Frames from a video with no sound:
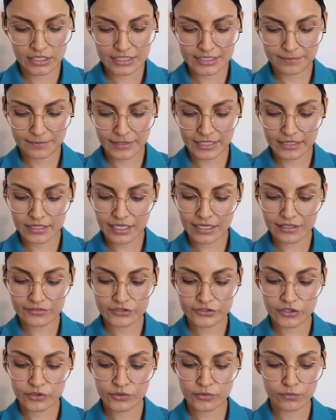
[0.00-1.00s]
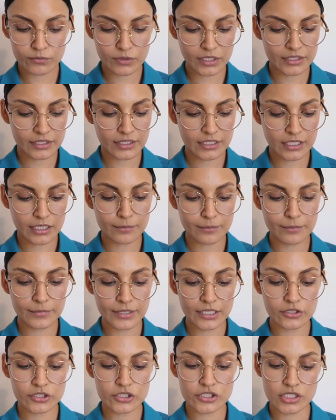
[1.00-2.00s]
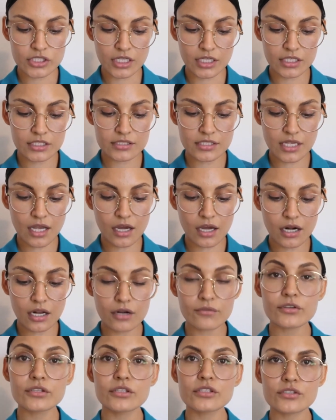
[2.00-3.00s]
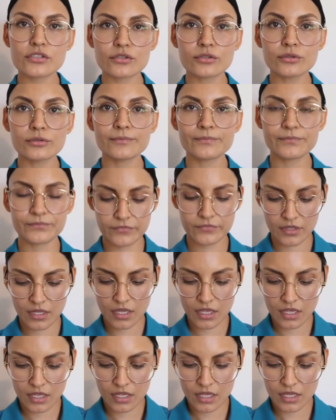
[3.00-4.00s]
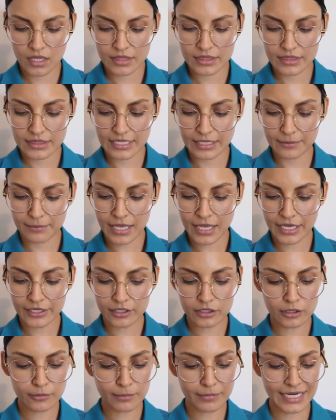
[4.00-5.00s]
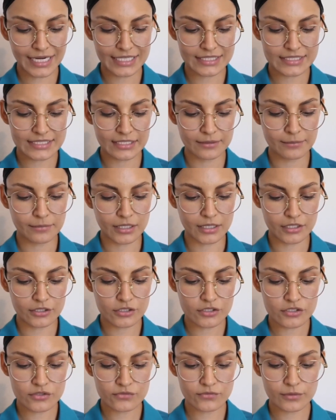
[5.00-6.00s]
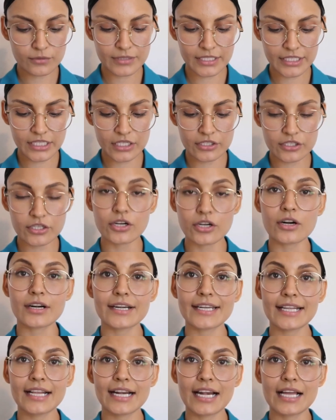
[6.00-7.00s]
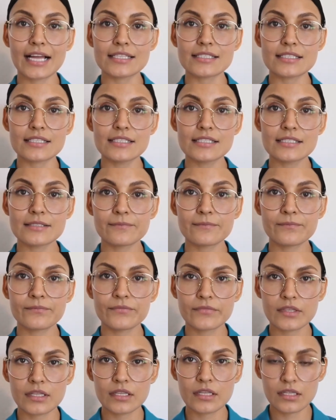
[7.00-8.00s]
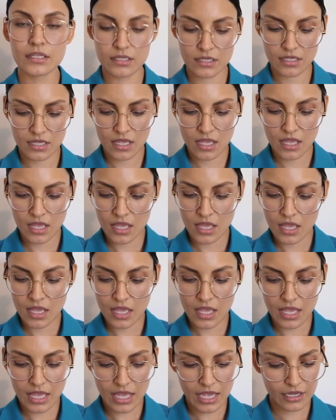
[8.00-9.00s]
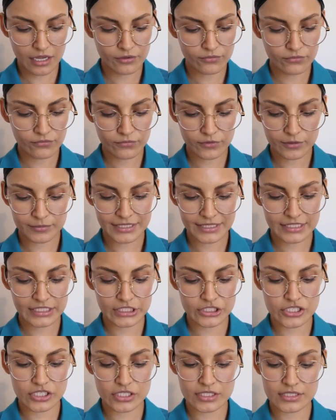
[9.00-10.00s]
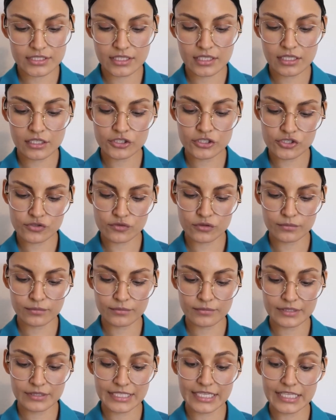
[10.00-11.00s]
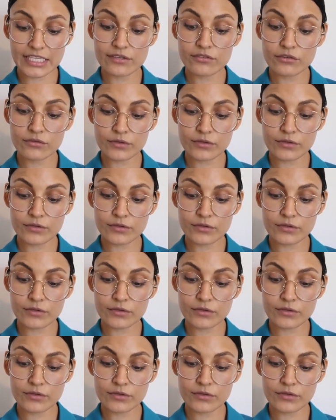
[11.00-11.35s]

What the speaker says: spent the afternoon running up milk jugs all over the school. They piled plastic bottles from the kindergarten classes and from the teachers in lunchroom. They even